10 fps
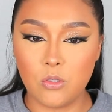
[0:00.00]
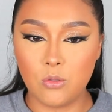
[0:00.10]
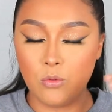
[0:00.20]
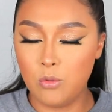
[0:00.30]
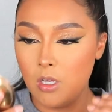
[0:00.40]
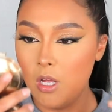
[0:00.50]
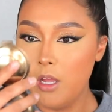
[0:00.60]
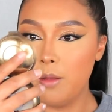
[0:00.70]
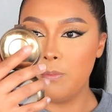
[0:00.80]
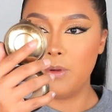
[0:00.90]

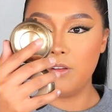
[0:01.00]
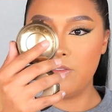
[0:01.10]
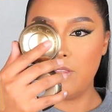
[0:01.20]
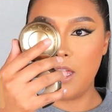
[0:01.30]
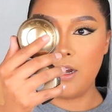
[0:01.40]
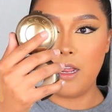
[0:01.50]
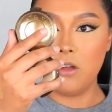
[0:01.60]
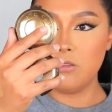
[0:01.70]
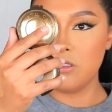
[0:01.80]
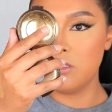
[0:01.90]
to buff that
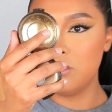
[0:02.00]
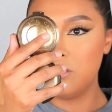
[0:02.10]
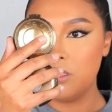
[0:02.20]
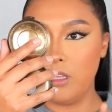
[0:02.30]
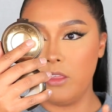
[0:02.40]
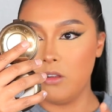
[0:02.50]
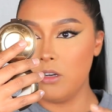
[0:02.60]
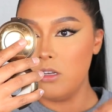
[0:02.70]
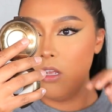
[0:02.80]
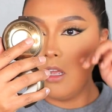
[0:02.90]
out
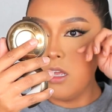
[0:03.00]
either.